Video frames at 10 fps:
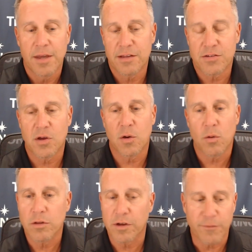And so
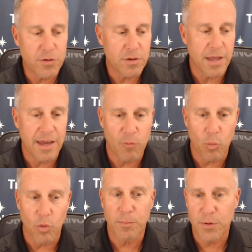yeah. look, if you can have
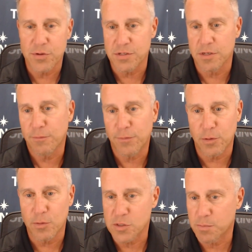one person
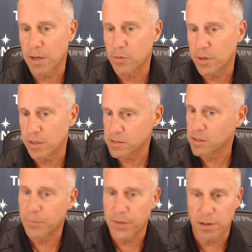influenced by reading
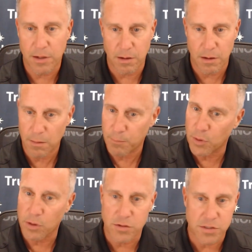something, a
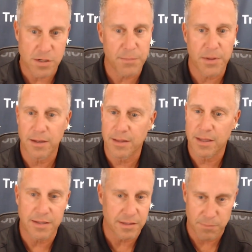book or something, I
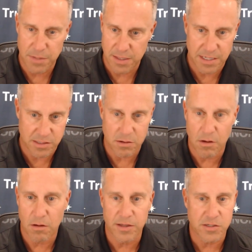think to me that's,
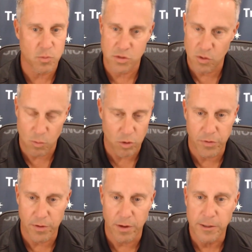it's so worth
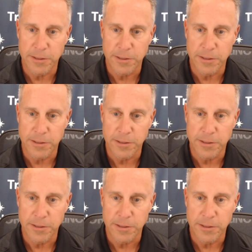yeah. it.